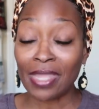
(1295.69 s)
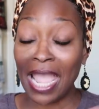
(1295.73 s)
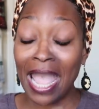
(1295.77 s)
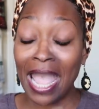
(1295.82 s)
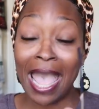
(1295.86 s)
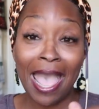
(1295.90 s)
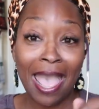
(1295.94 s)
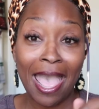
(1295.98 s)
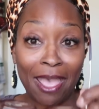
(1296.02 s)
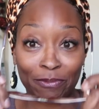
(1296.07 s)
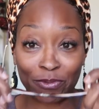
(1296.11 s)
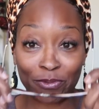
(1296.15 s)

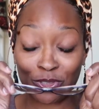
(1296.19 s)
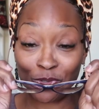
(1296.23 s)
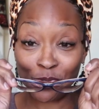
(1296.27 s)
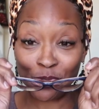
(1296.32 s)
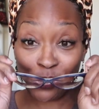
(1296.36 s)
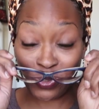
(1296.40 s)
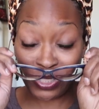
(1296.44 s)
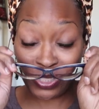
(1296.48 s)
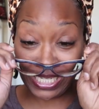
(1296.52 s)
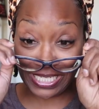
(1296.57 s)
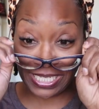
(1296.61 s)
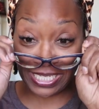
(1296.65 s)
I
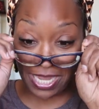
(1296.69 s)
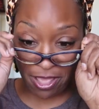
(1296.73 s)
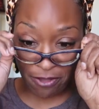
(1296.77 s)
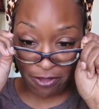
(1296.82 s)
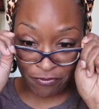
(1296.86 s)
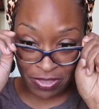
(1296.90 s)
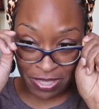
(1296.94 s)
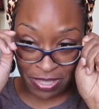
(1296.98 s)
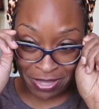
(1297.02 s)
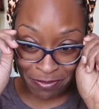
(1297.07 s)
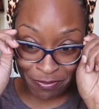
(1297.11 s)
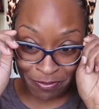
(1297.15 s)
absolutely
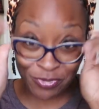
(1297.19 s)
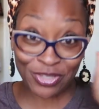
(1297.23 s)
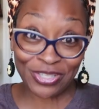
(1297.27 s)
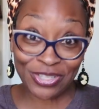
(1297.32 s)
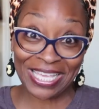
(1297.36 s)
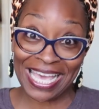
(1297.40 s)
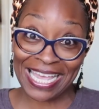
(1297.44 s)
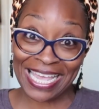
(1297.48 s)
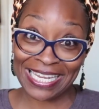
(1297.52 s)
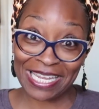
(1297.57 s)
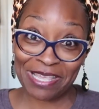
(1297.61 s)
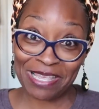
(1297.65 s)
love them. You
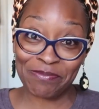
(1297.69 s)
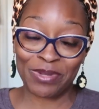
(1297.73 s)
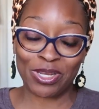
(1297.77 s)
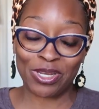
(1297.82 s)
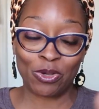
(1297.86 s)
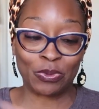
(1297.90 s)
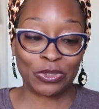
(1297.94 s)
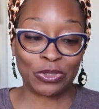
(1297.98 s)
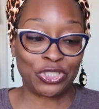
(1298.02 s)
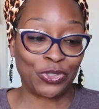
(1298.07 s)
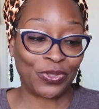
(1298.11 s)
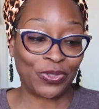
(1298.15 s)
gotta let me
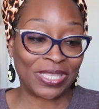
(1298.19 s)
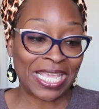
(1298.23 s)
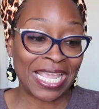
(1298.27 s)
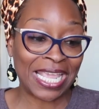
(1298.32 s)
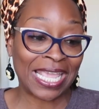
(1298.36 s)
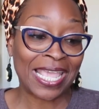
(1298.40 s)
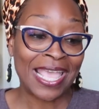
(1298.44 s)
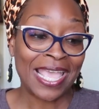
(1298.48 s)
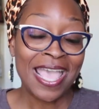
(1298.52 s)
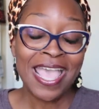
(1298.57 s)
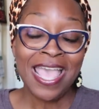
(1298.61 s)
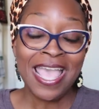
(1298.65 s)
know what you
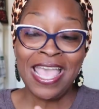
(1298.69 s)
think.